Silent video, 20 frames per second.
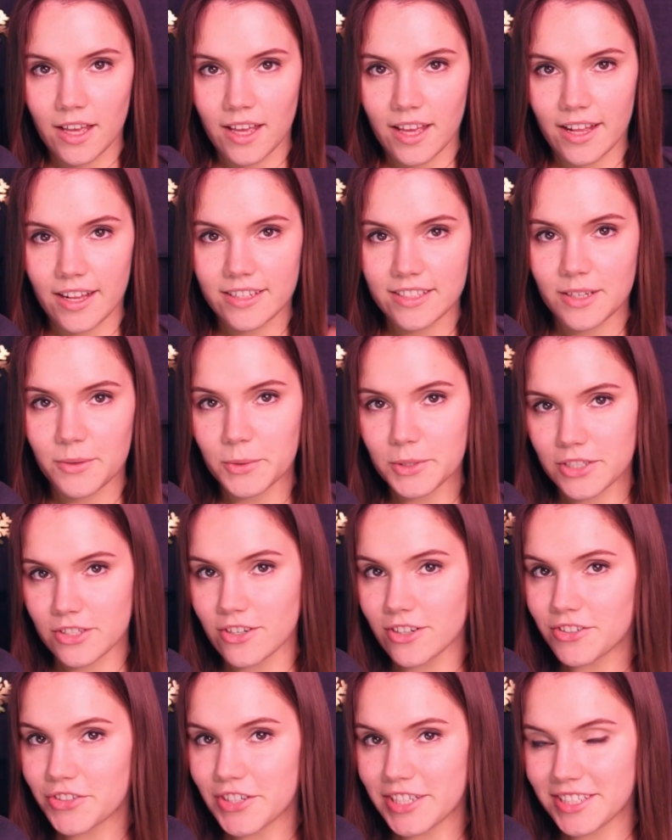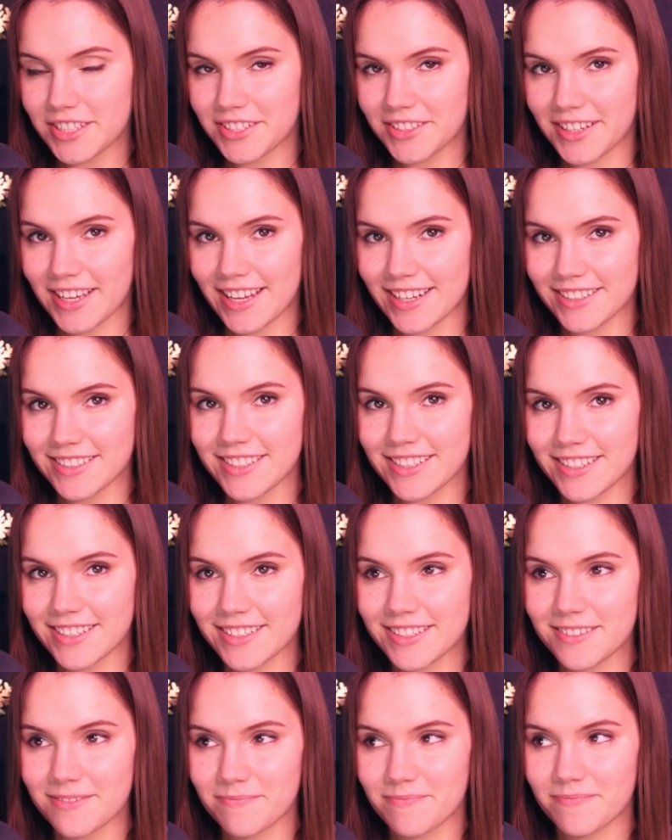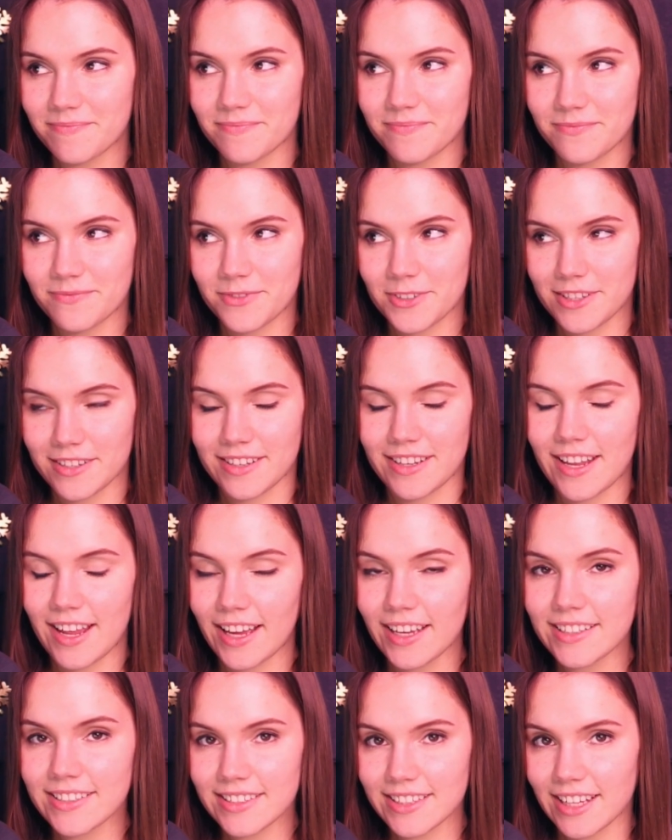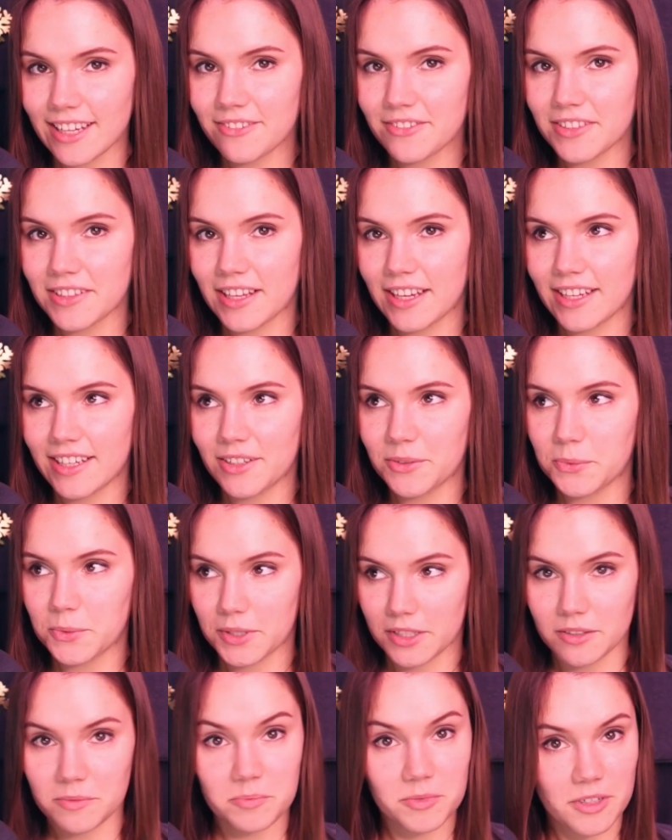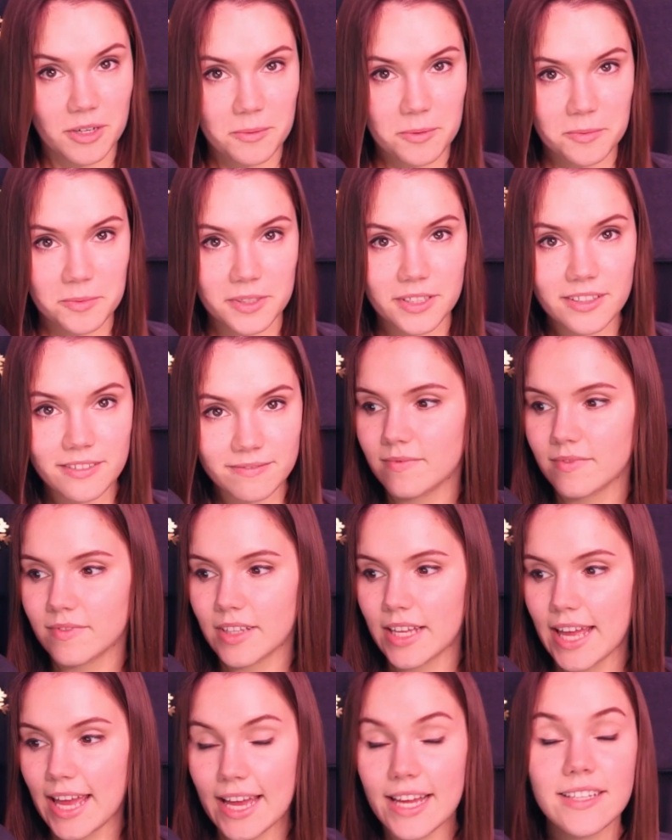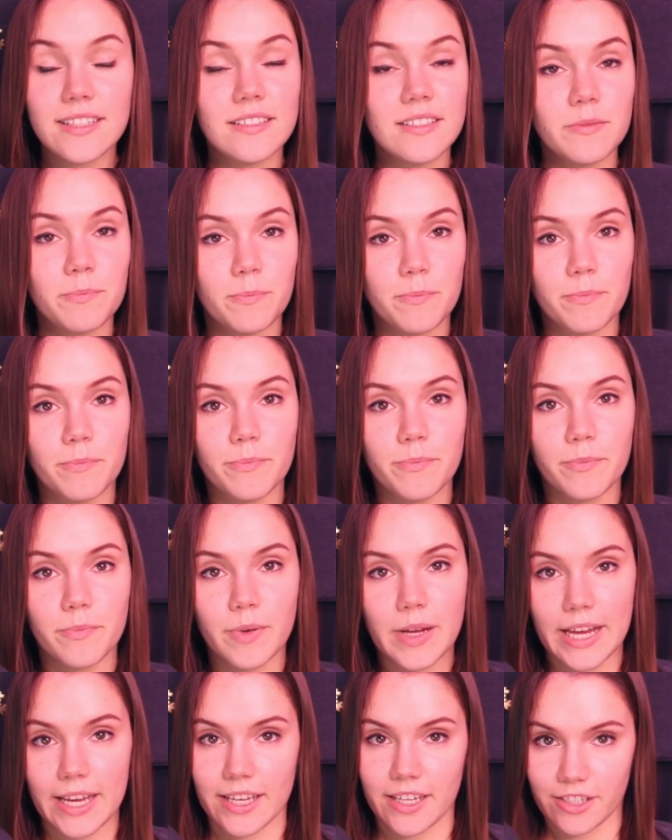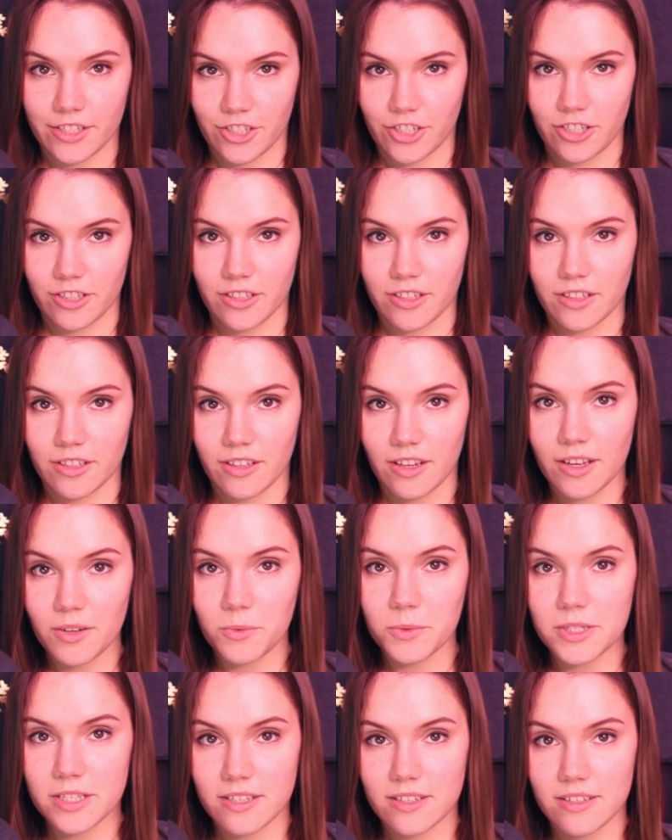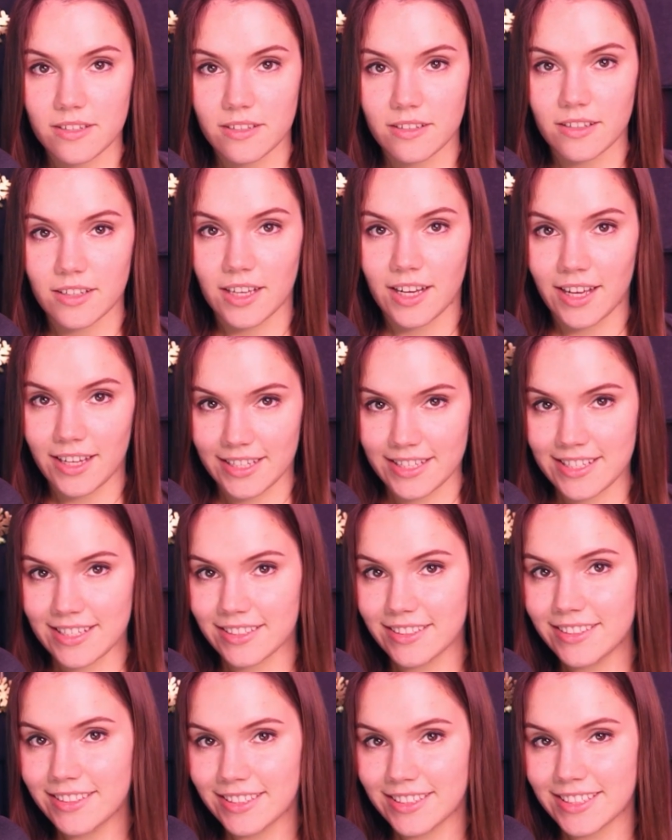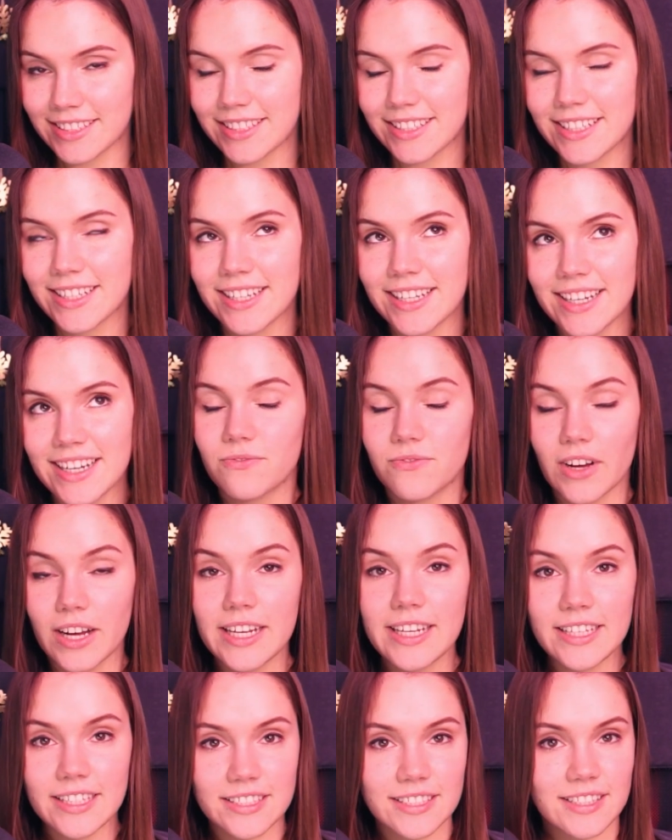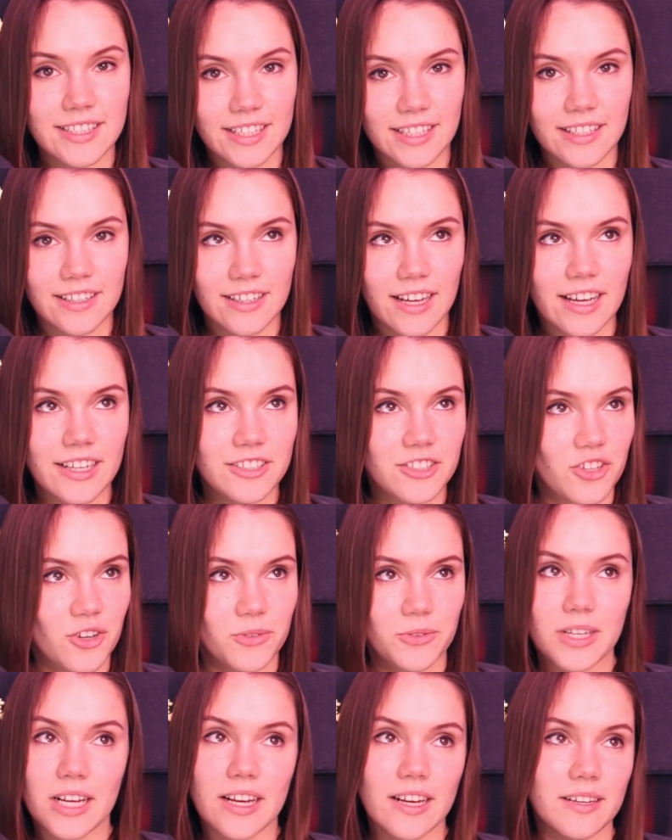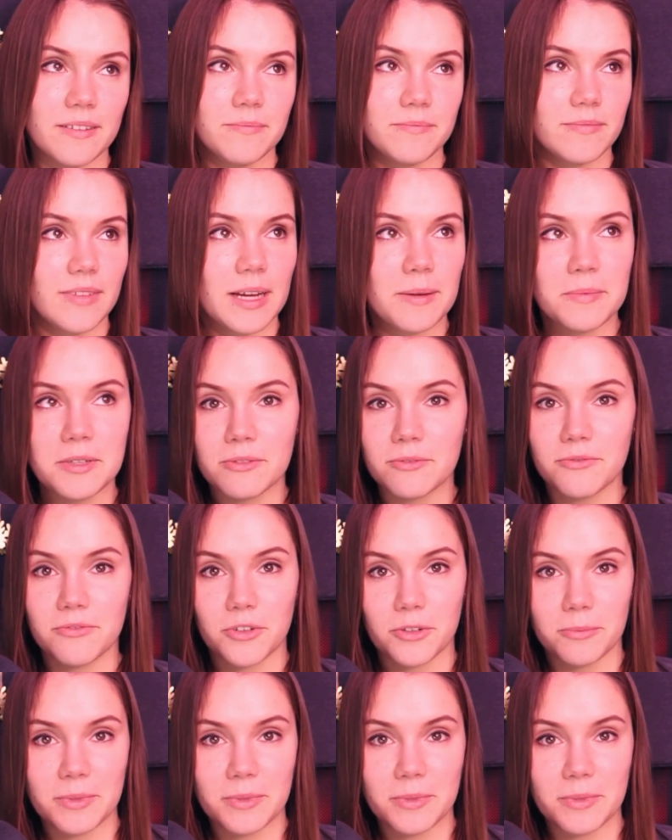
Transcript: And I was not ready to get into it. For the next level, I will probably. And packaging. That was a hassle. Funniest thing, I mean, for